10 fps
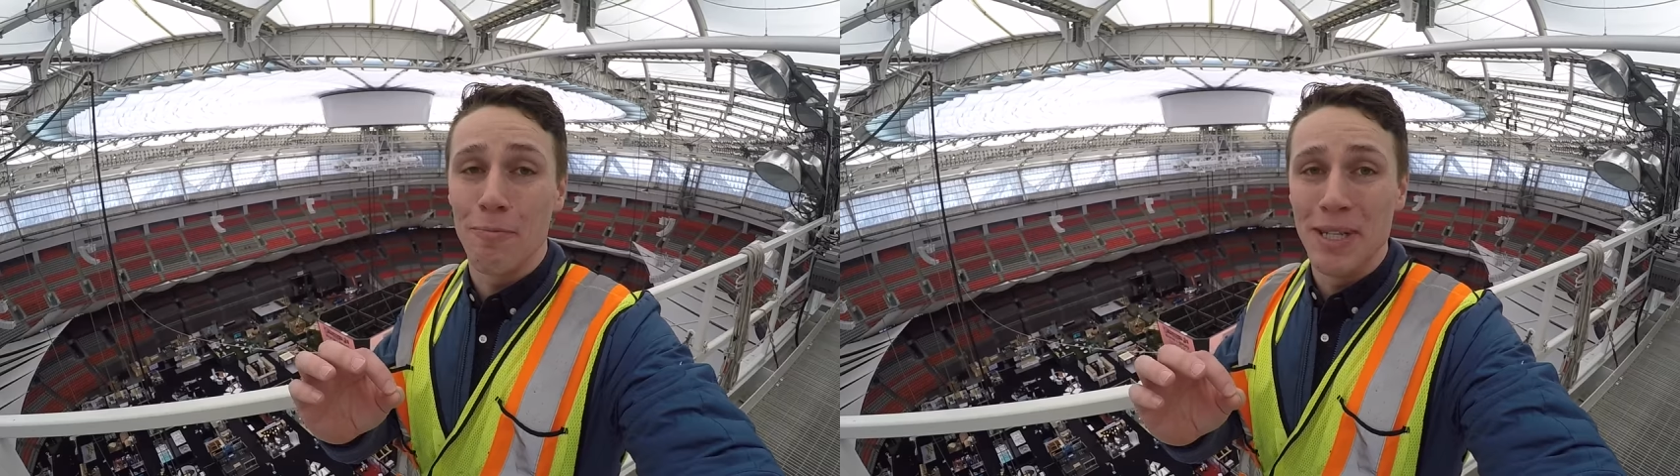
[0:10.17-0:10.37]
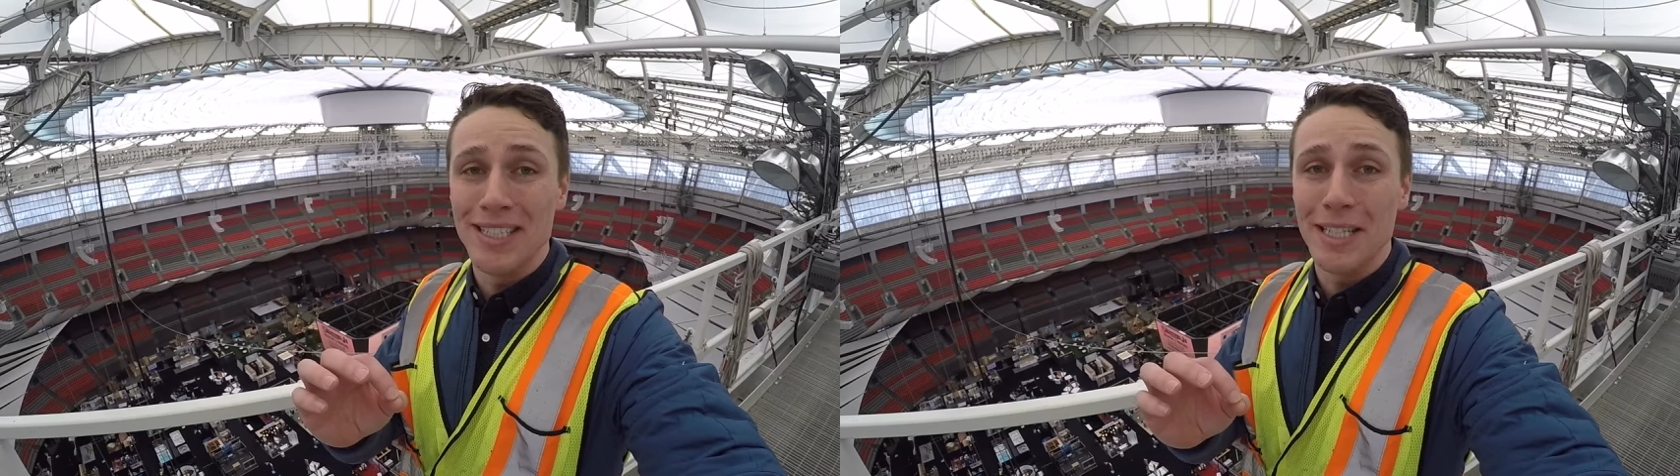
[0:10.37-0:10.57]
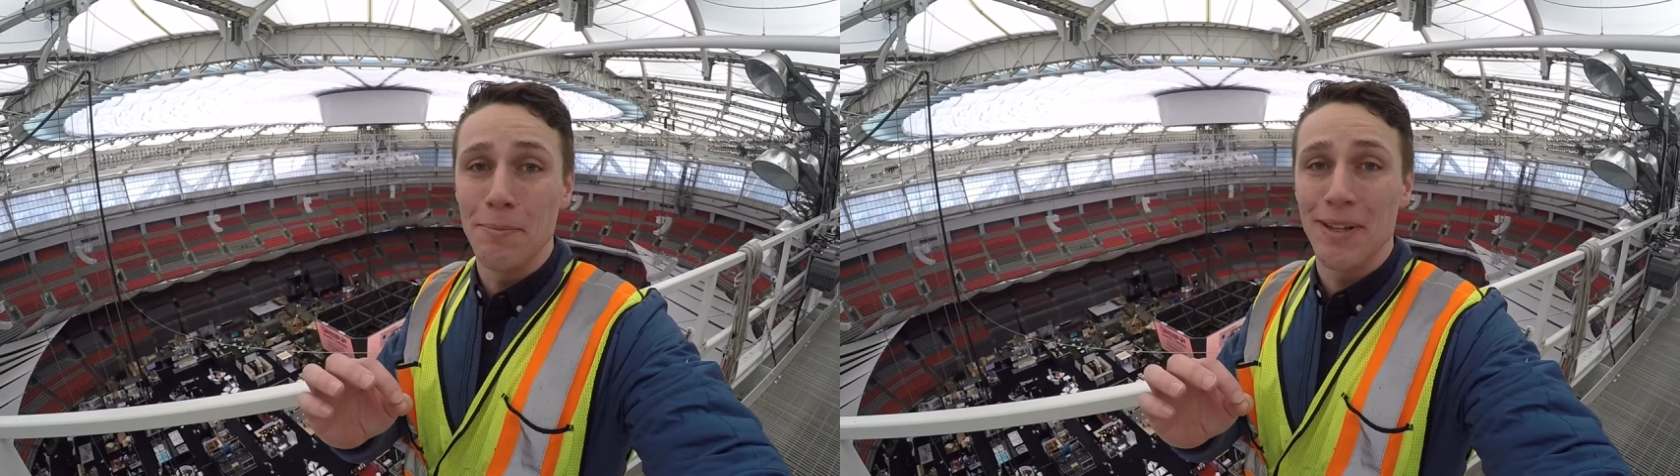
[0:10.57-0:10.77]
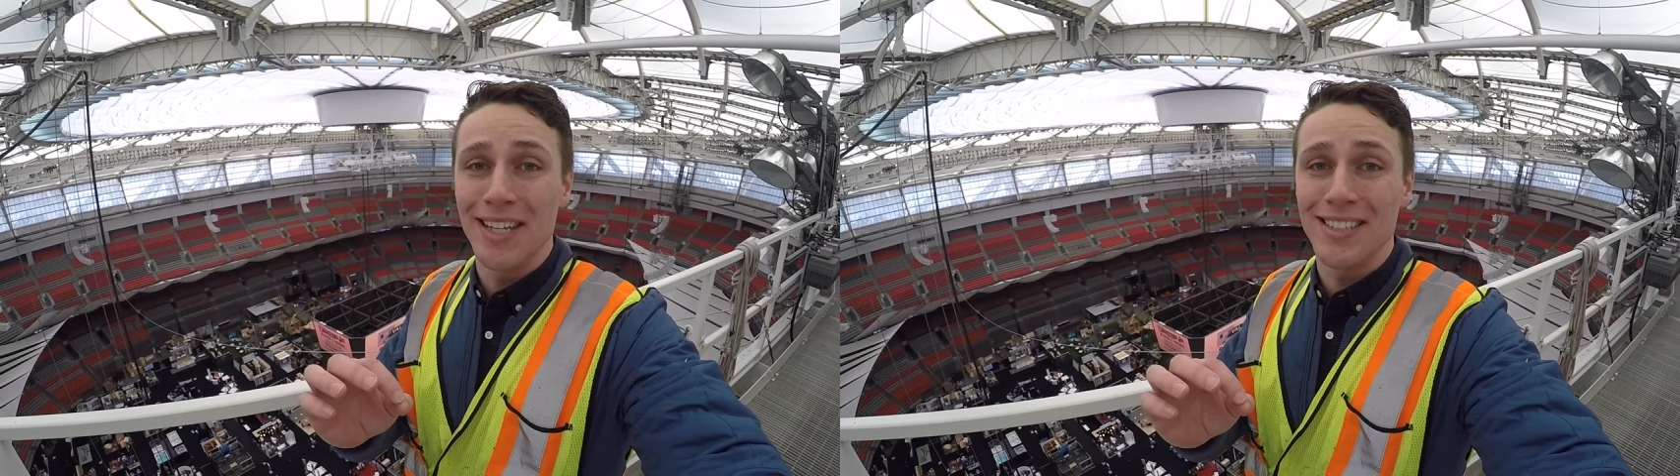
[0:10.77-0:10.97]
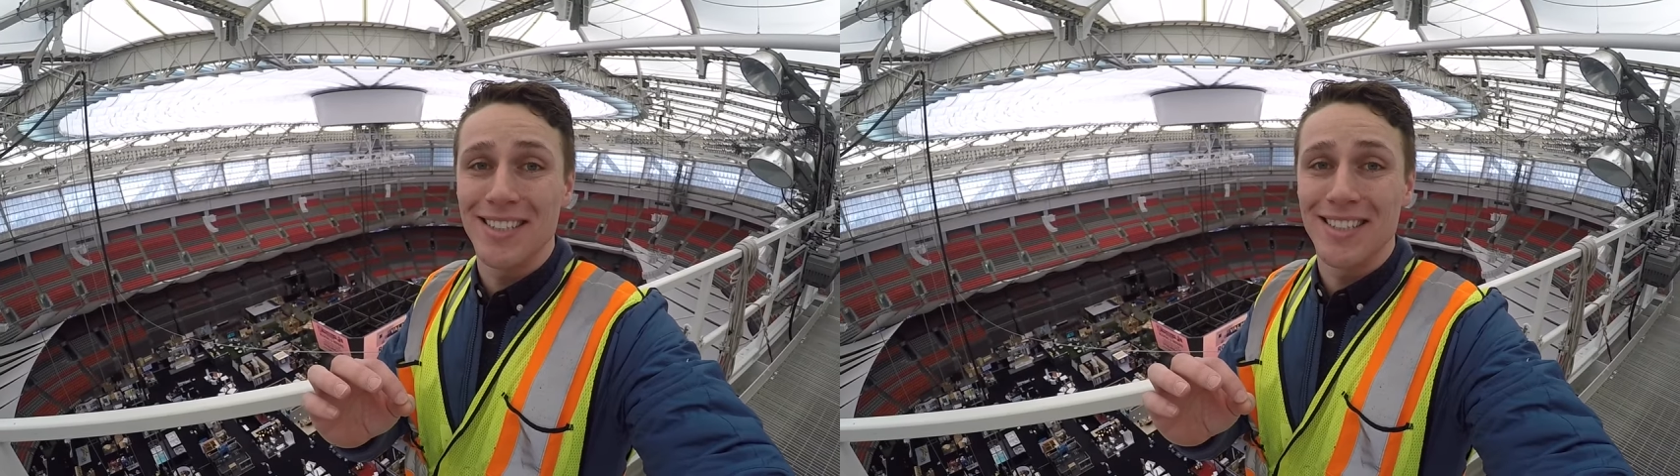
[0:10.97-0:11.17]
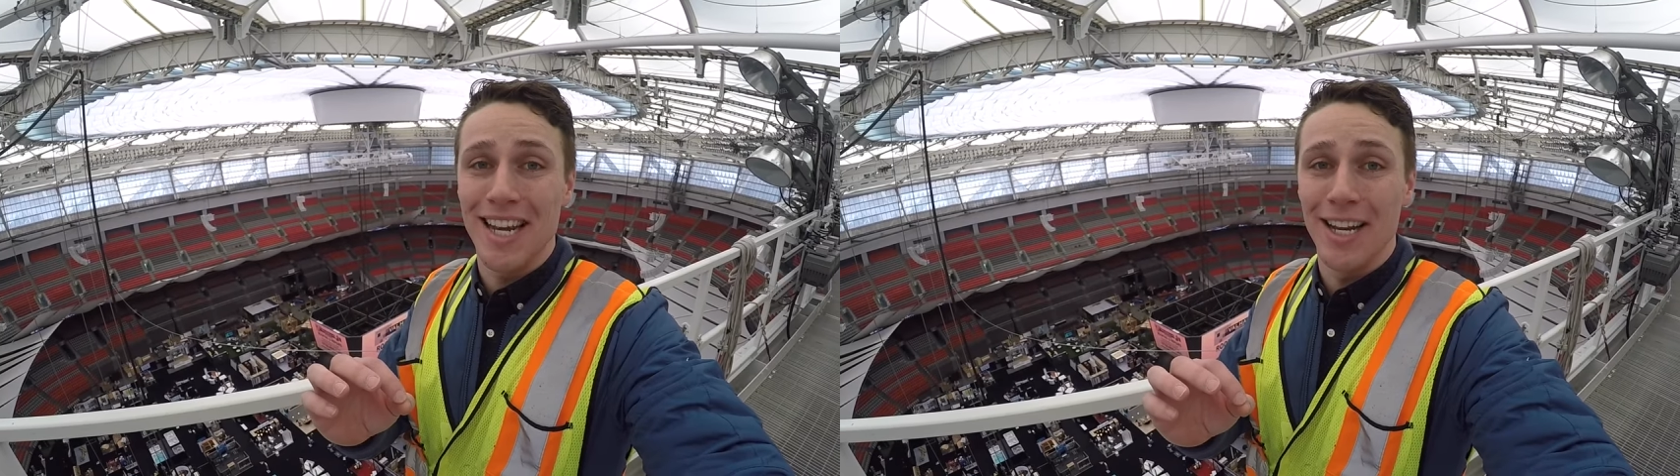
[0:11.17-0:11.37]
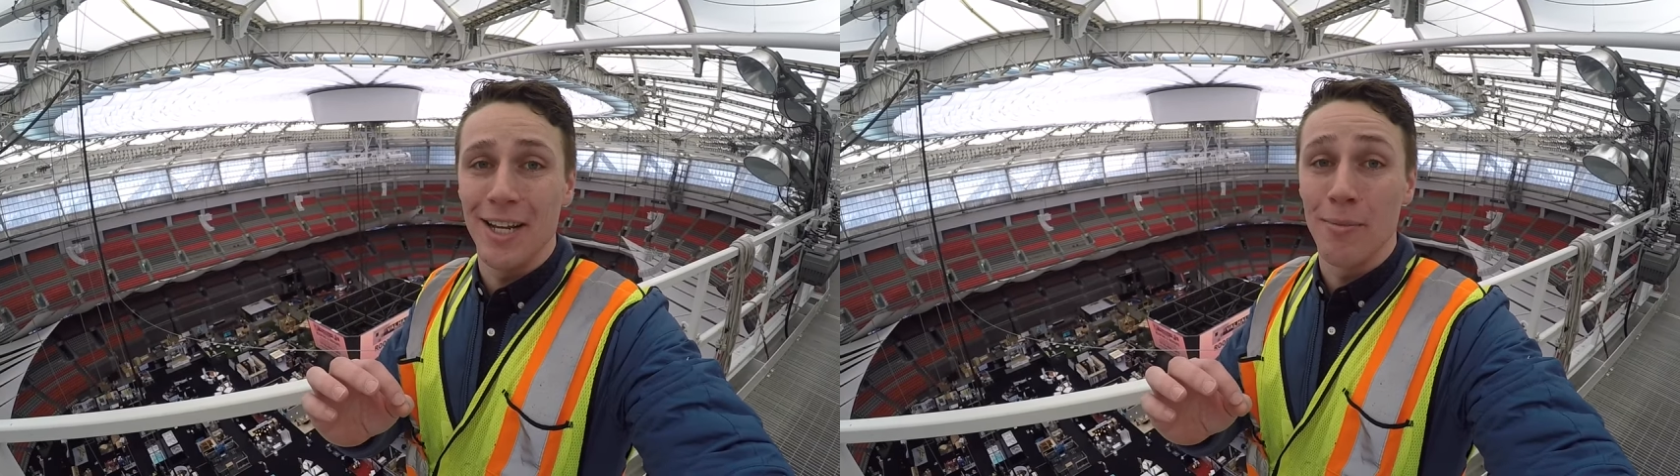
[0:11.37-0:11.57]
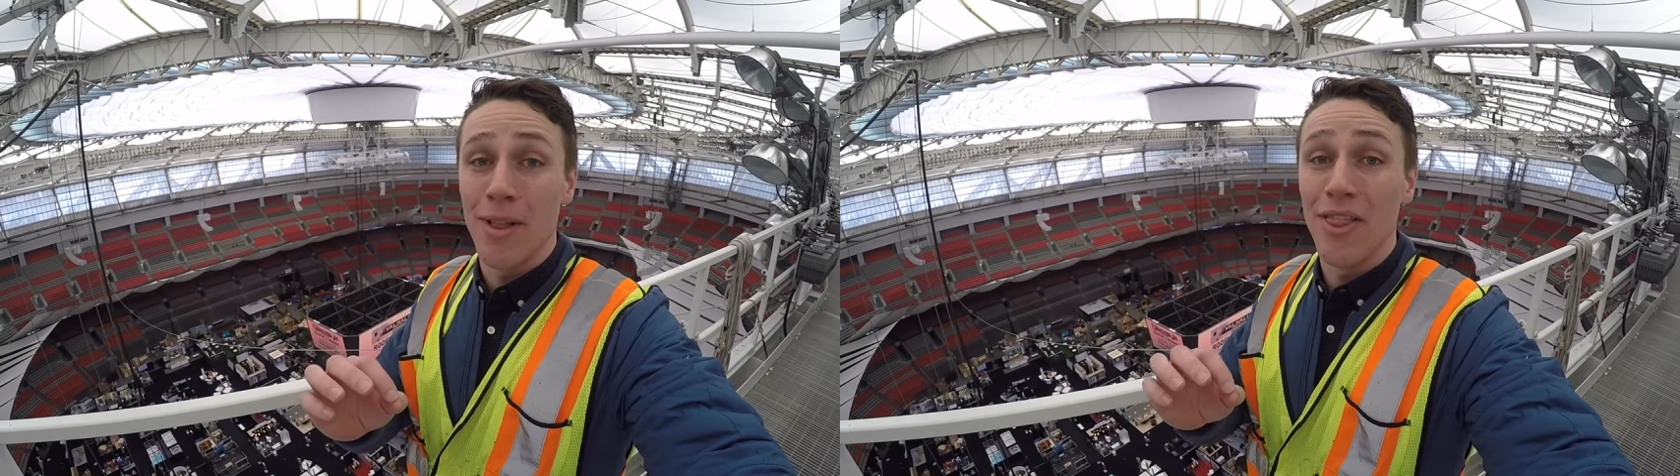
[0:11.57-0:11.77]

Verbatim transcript: BC Place Stadium.